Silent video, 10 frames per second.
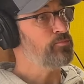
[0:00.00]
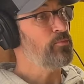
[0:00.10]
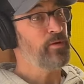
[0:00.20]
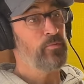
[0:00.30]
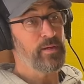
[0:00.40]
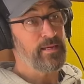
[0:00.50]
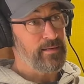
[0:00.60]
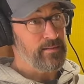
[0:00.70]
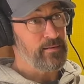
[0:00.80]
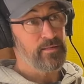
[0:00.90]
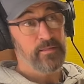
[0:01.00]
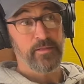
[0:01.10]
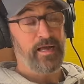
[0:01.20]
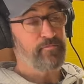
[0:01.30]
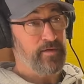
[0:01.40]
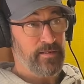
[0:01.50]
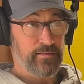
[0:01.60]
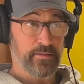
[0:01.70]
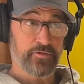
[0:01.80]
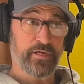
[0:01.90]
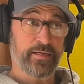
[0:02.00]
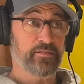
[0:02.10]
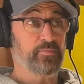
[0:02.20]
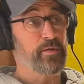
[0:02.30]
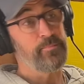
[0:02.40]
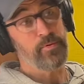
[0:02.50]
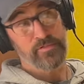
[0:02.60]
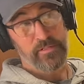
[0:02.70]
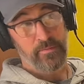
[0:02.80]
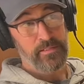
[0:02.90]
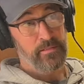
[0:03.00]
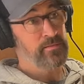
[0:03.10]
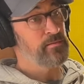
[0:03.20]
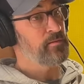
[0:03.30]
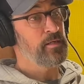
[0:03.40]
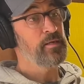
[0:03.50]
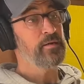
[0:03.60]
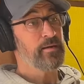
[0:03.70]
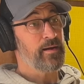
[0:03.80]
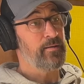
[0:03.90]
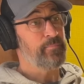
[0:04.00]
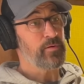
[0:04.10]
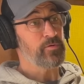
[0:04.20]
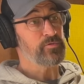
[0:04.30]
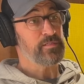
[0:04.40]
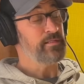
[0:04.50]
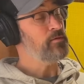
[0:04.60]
When we weed, I feed it to the chickens, but I put some in the compost and